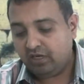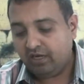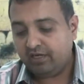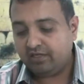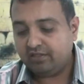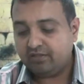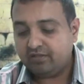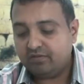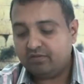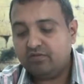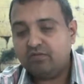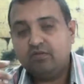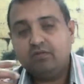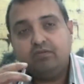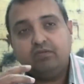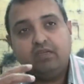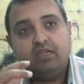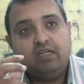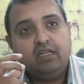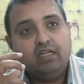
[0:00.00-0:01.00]

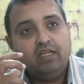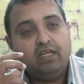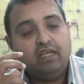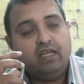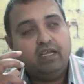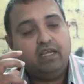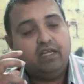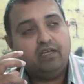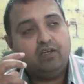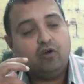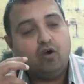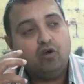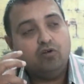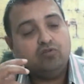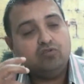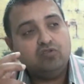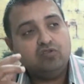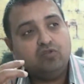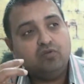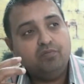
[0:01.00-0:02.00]
It
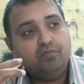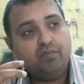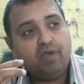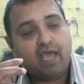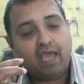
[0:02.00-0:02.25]
also